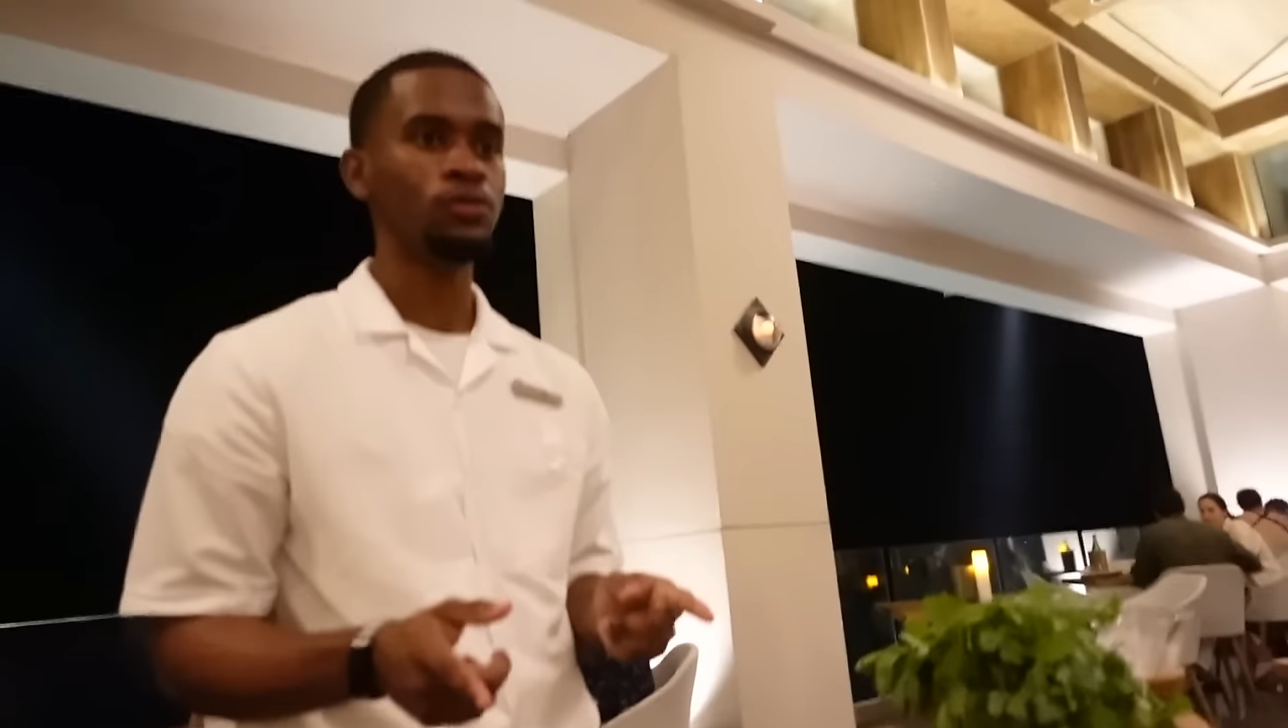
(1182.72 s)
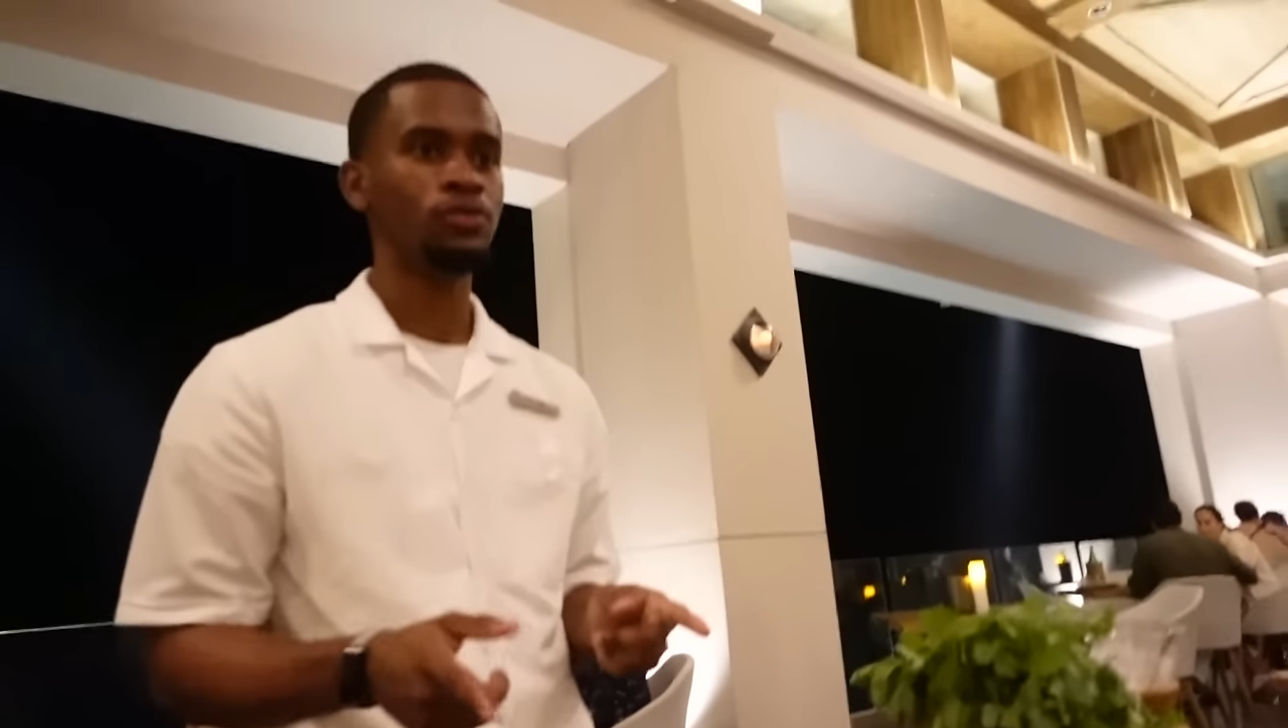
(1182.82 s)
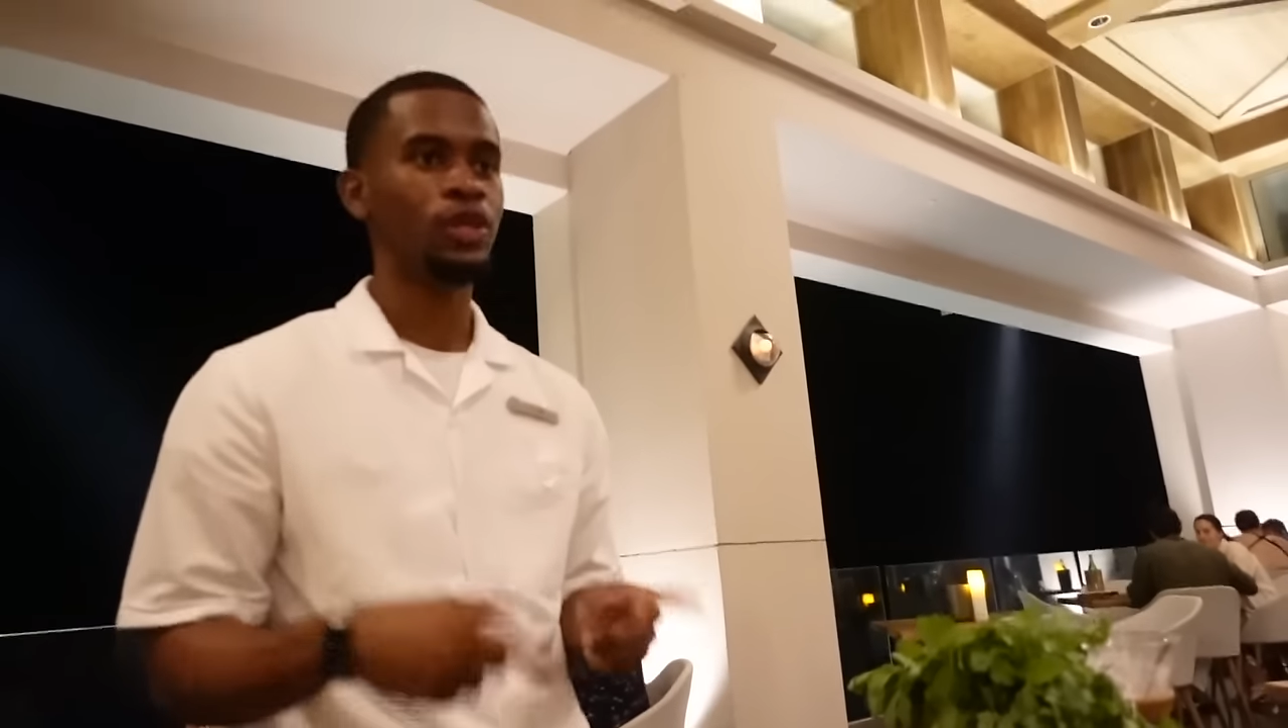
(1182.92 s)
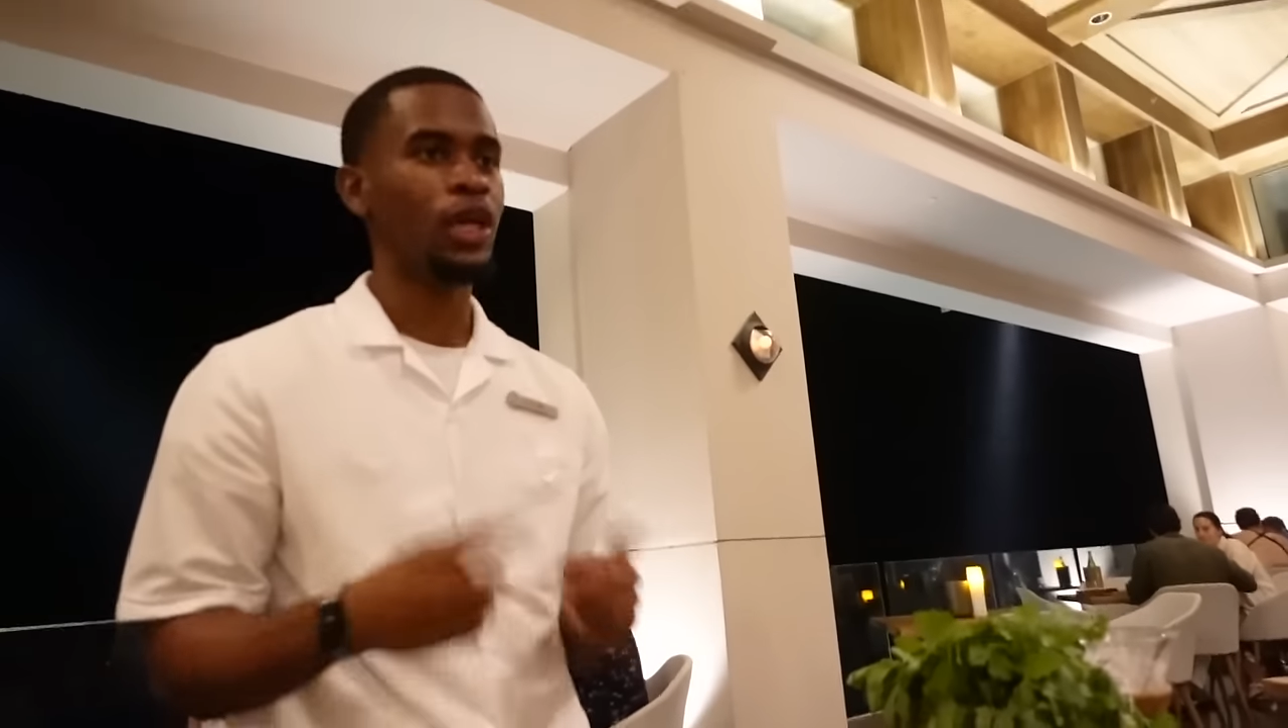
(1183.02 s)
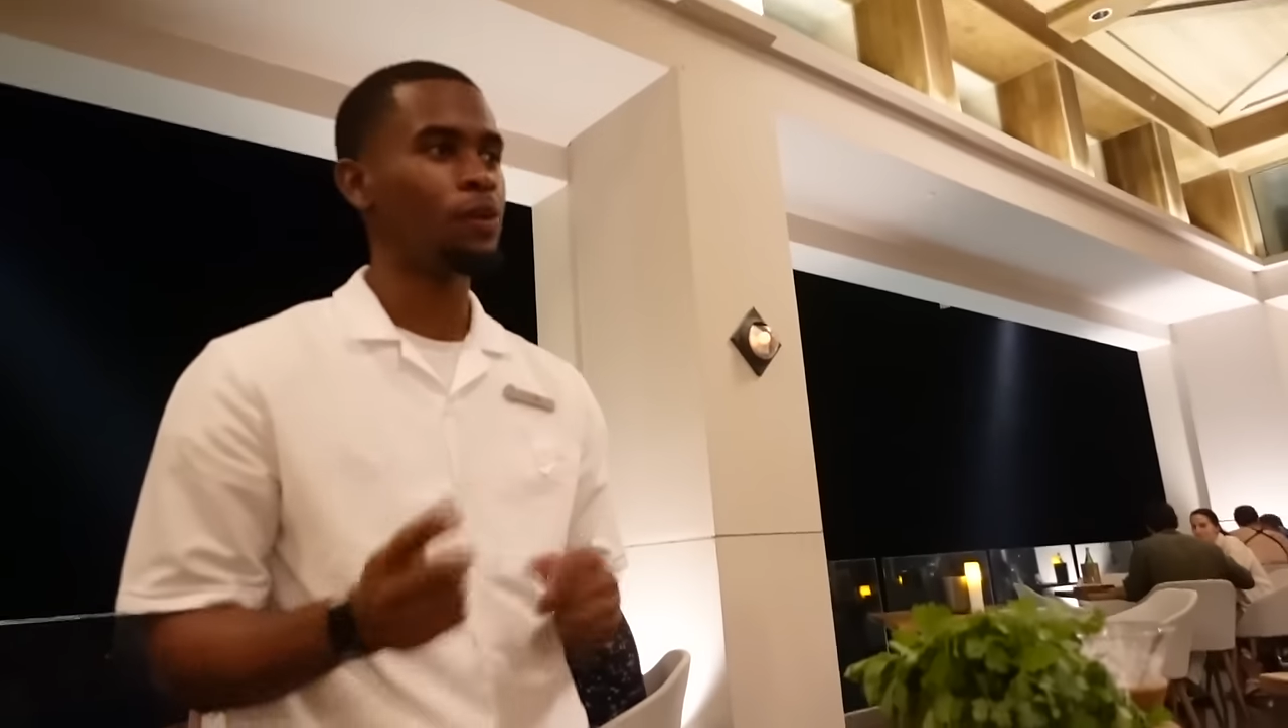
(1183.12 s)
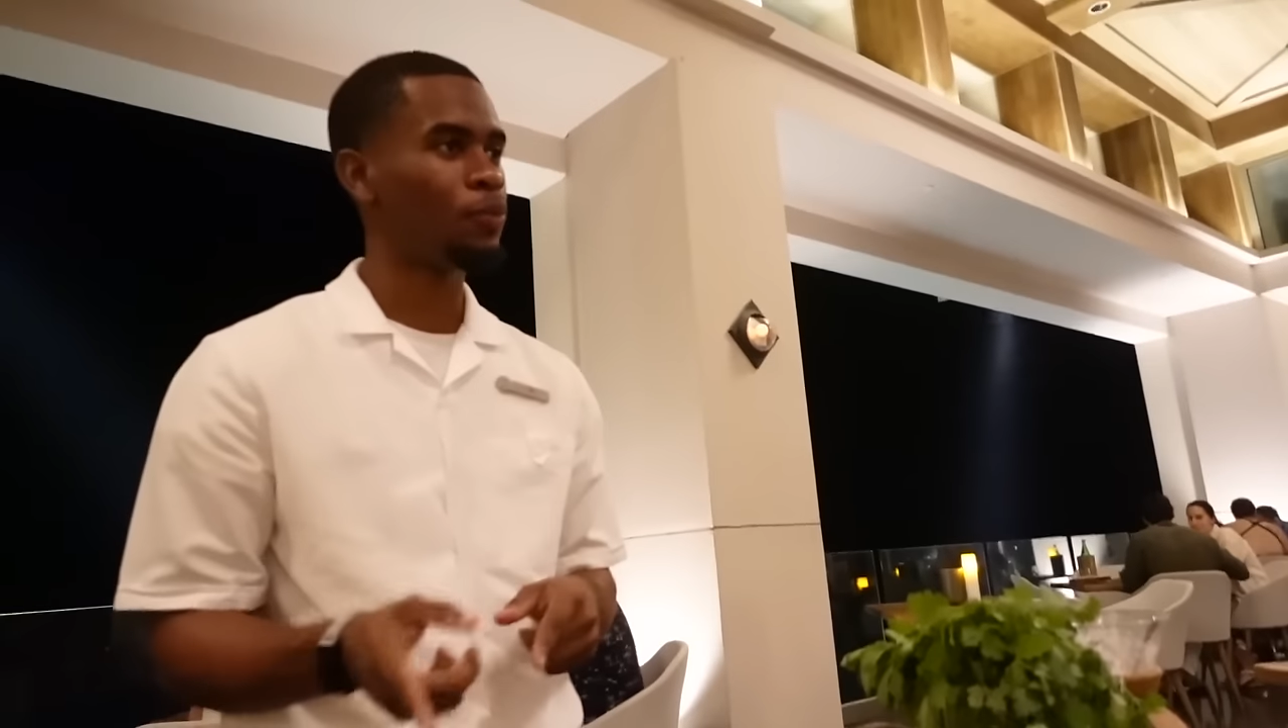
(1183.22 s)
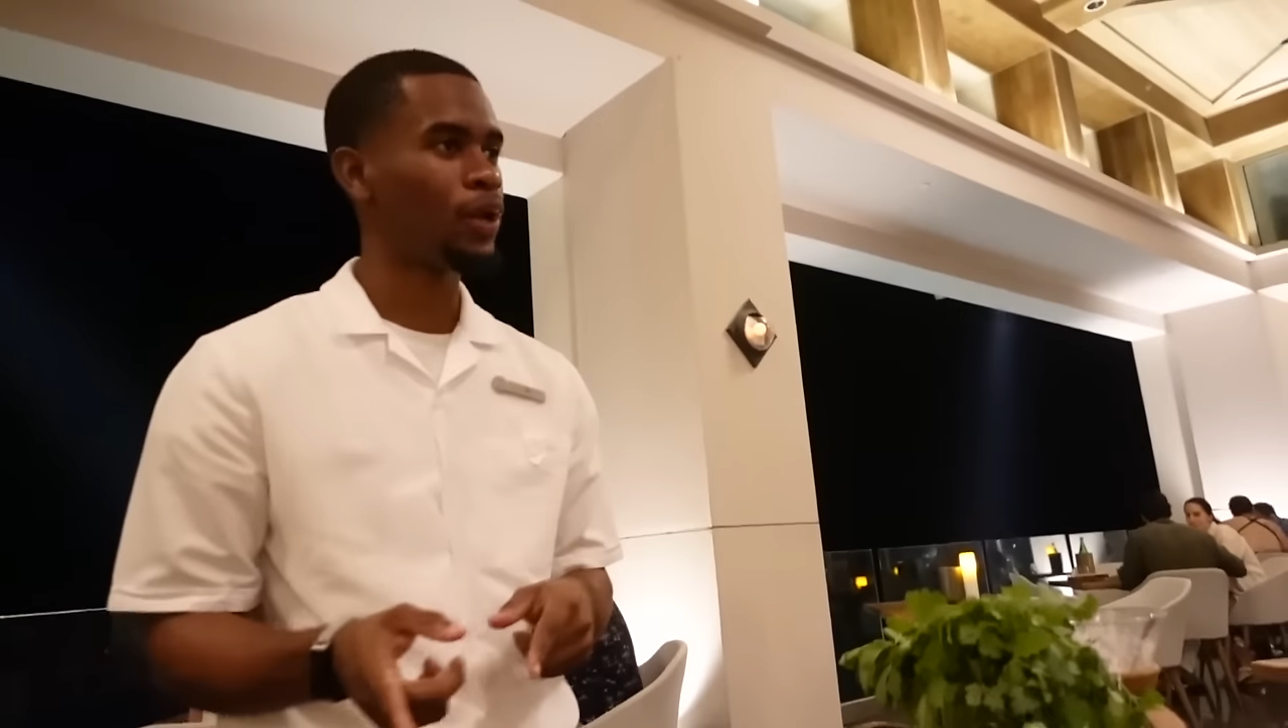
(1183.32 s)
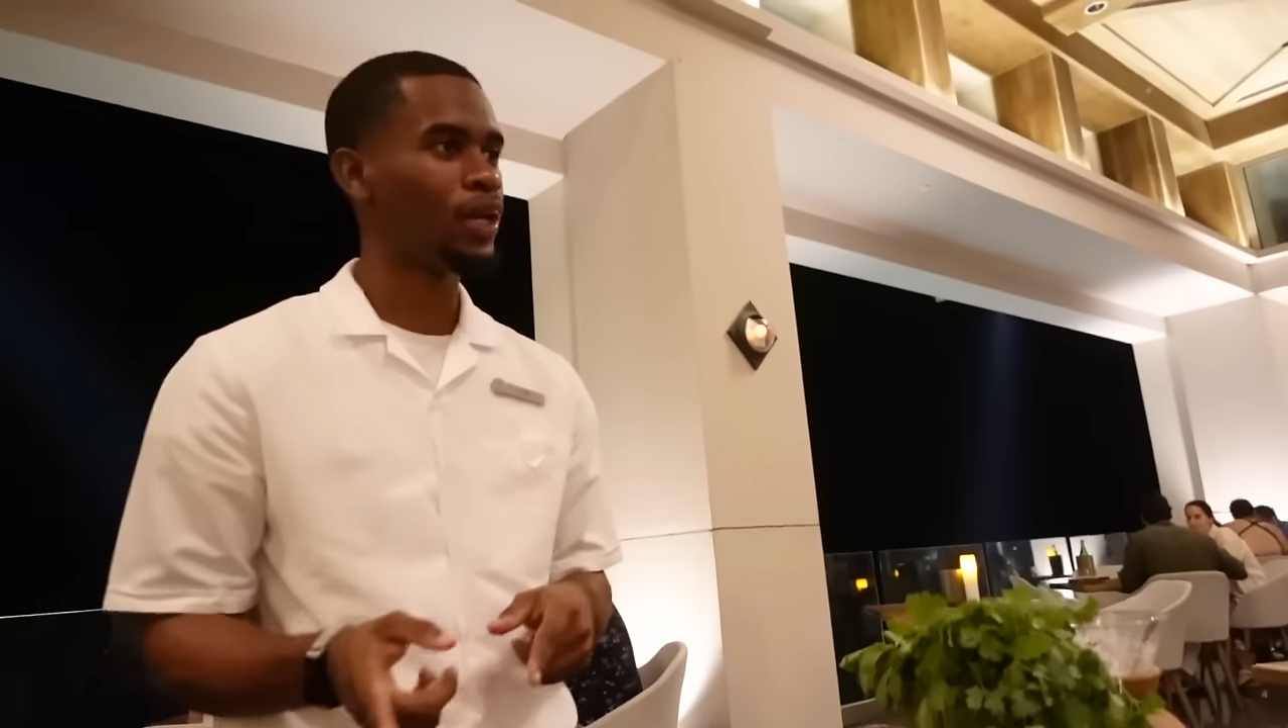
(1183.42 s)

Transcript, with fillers: You get bread,